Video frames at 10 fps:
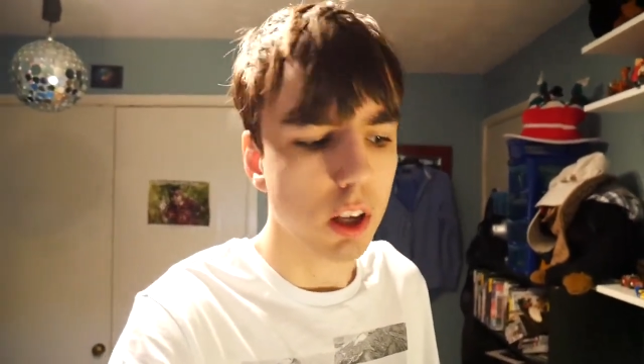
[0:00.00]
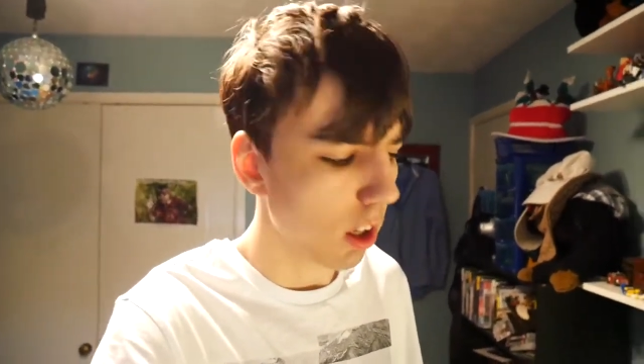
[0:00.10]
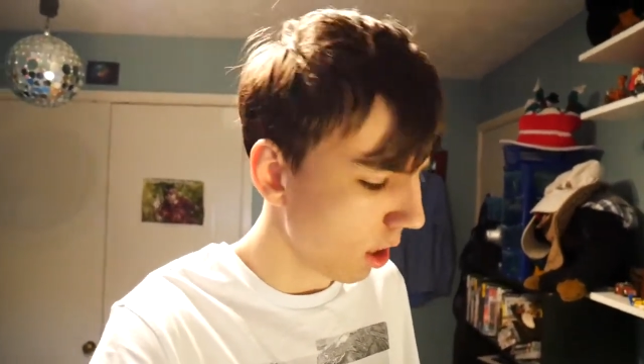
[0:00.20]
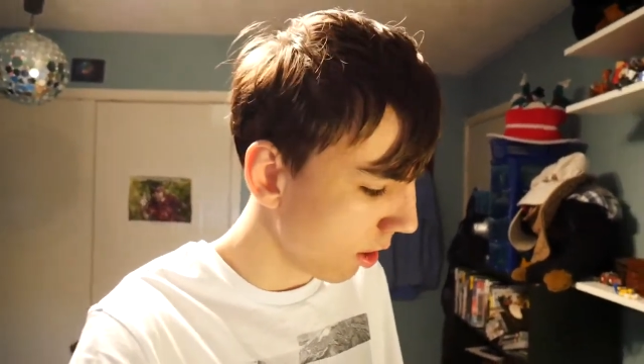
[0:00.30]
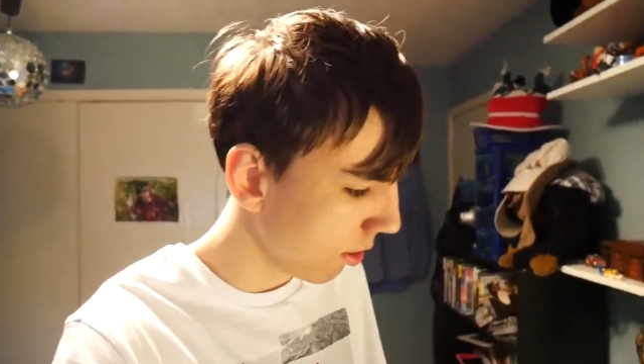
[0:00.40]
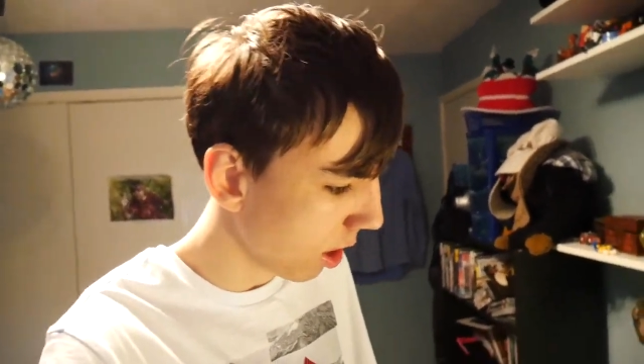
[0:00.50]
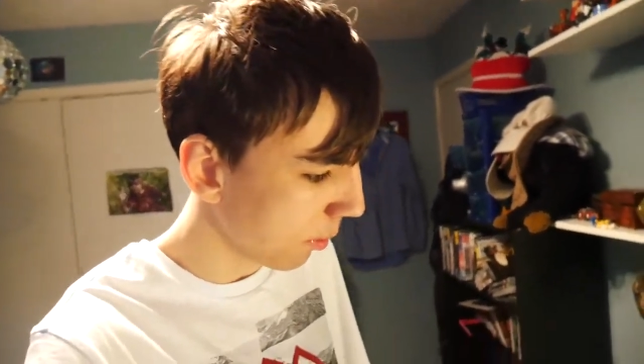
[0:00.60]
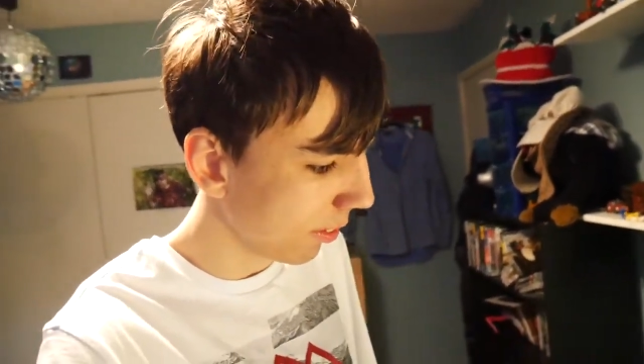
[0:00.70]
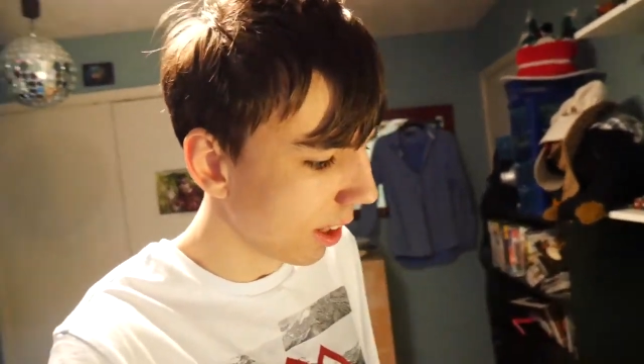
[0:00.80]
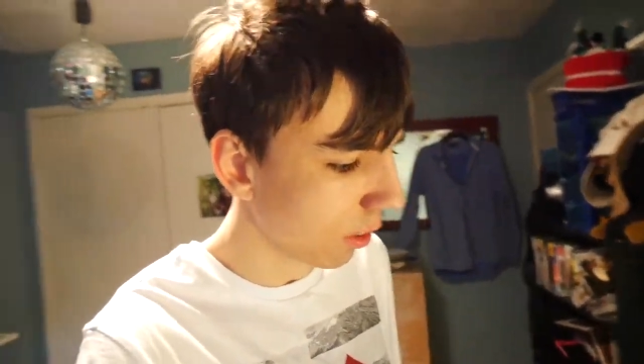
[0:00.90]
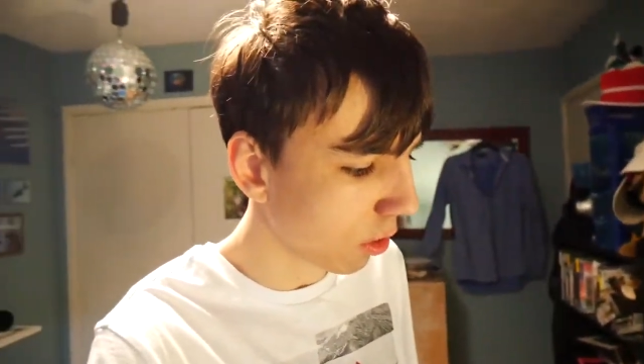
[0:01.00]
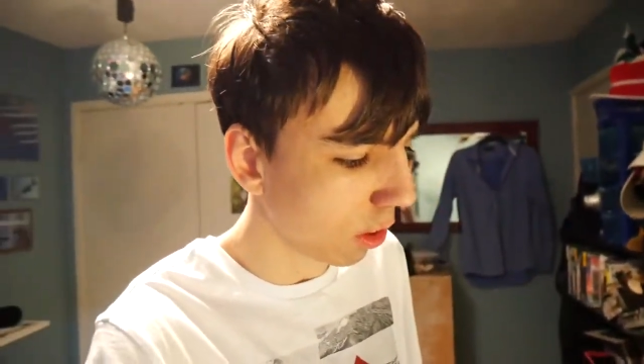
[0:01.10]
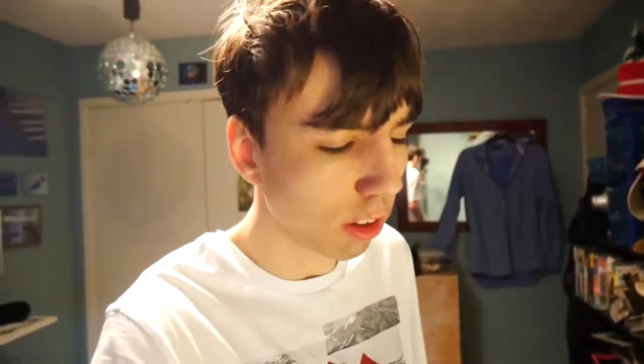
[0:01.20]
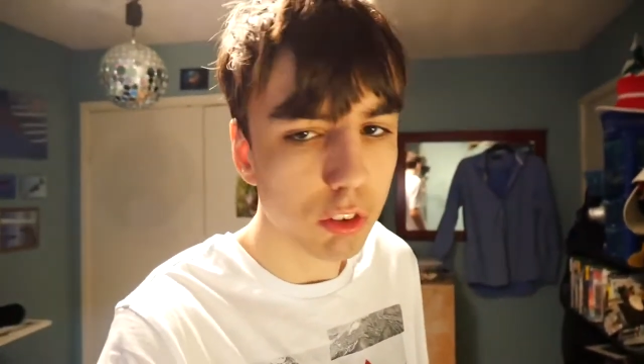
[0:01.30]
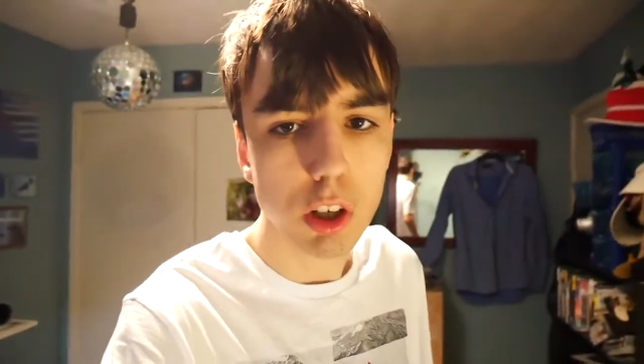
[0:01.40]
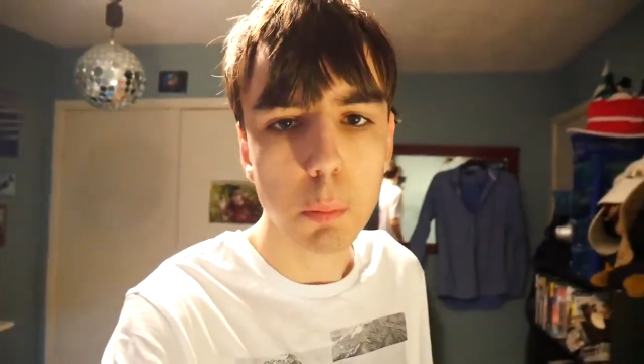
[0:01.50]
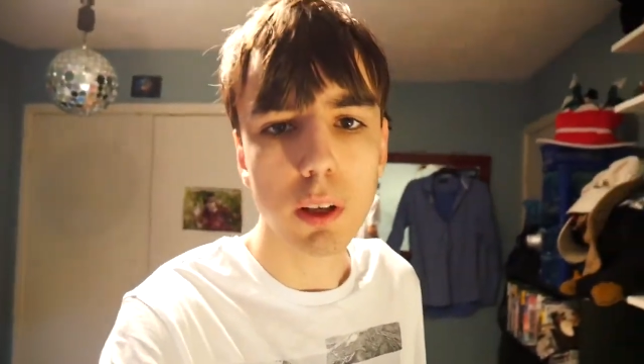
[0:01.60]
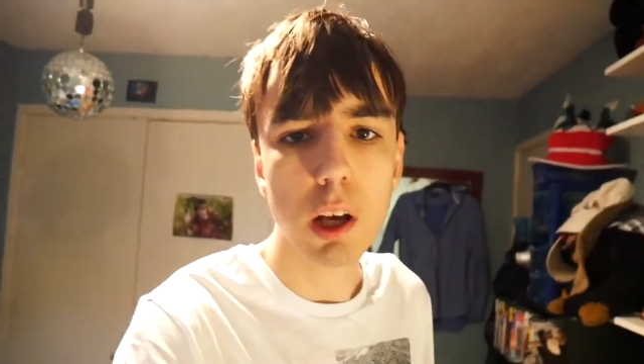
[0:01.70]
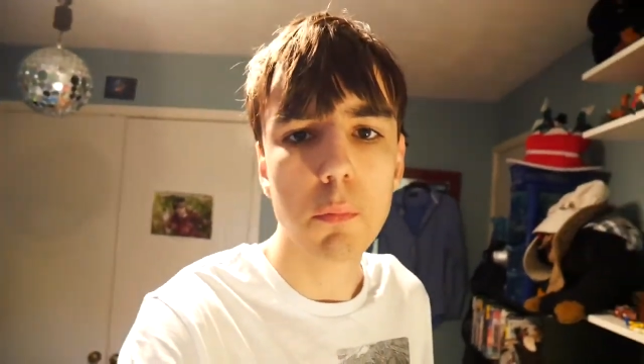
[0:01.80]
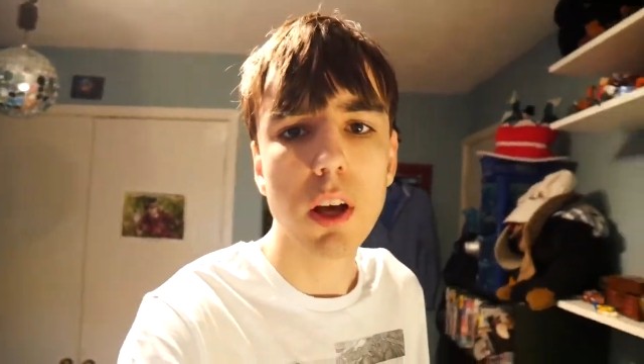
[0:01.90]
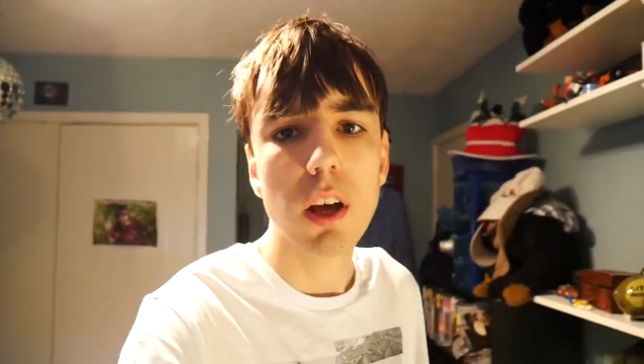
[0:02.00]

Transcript: uh, the time is now currently three p m,